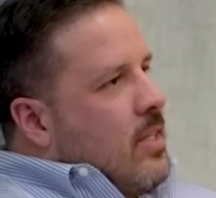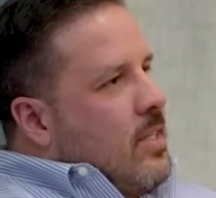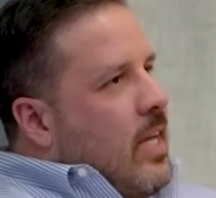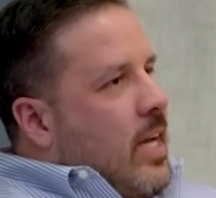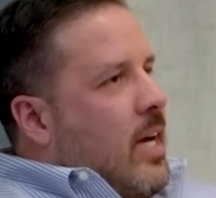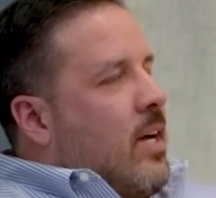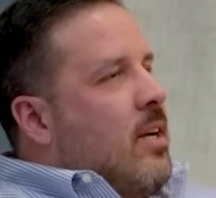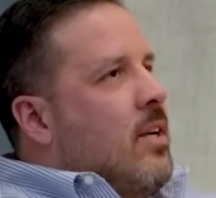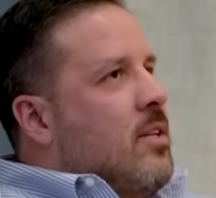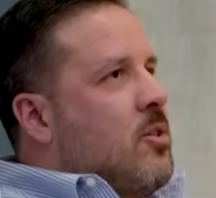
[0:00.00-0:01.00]
Yeah.
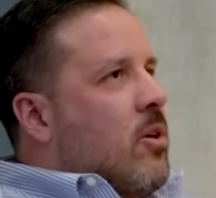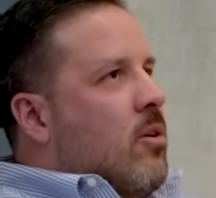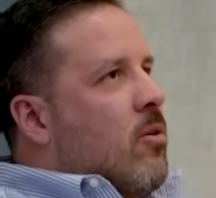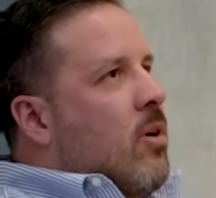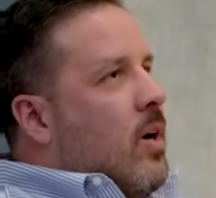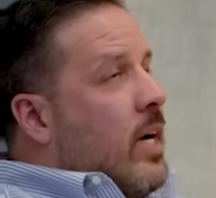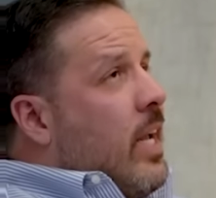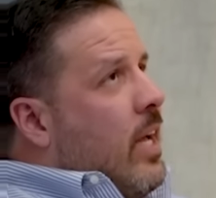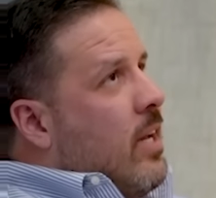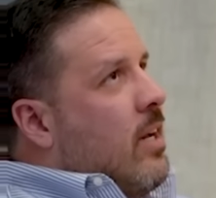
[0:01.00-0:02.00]
So
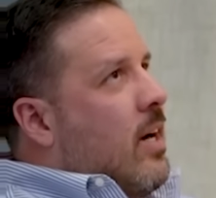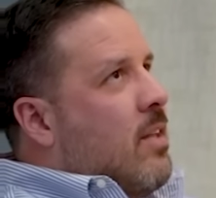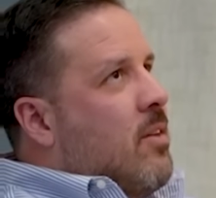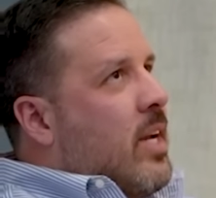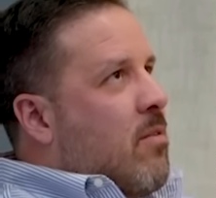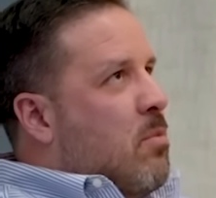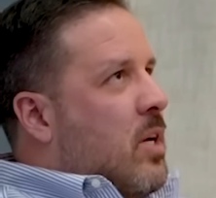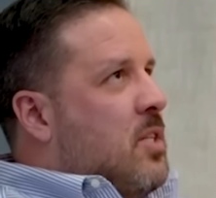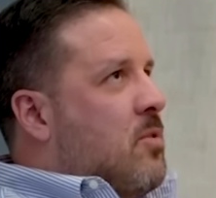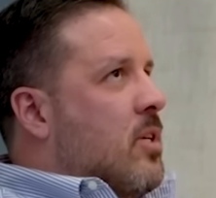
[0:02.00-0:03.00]
again, I think
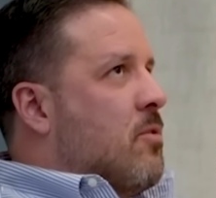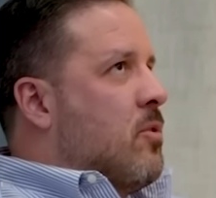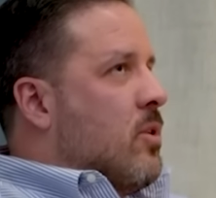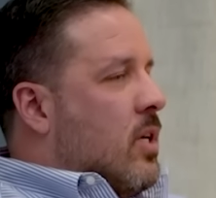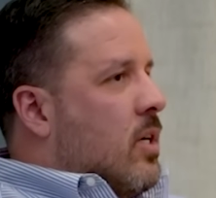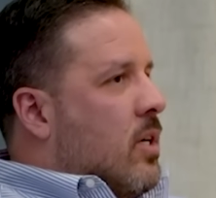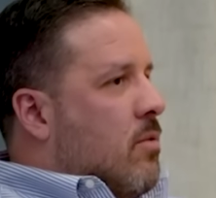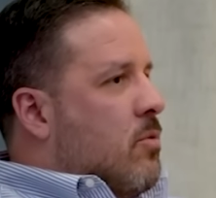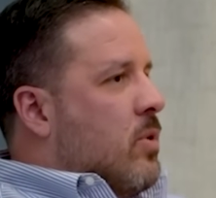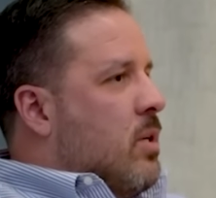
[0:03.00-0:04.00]
everybody's fearful
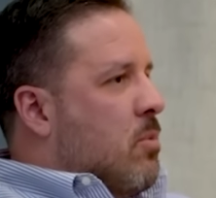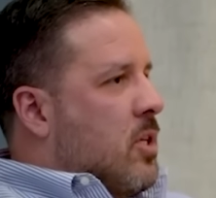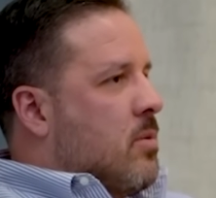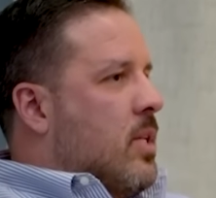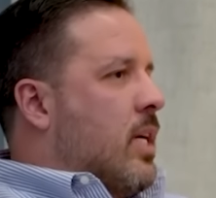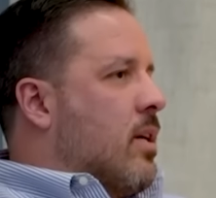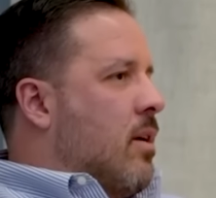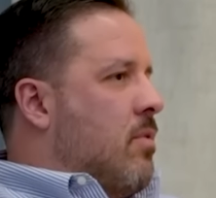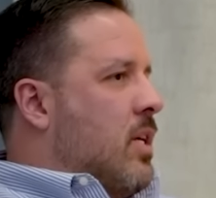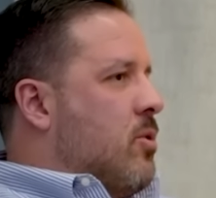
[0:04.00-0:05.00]
of reimbursement. Like,
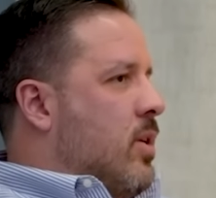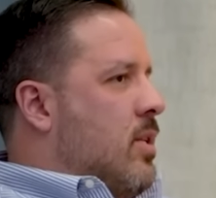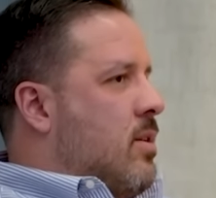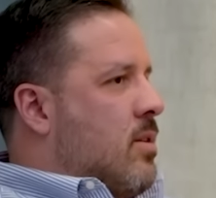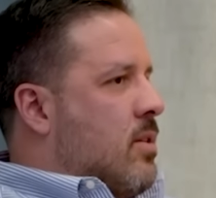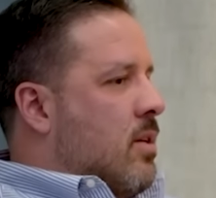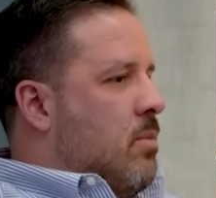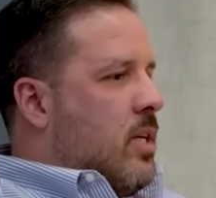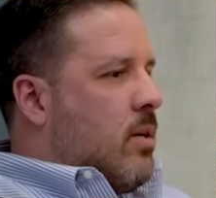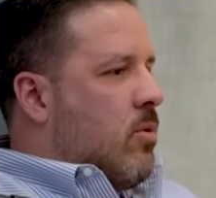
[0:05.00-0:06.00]
eventually this is going to
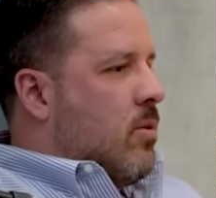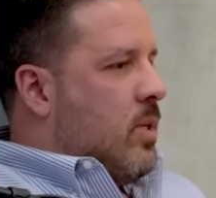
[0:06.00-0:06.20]
be like, well,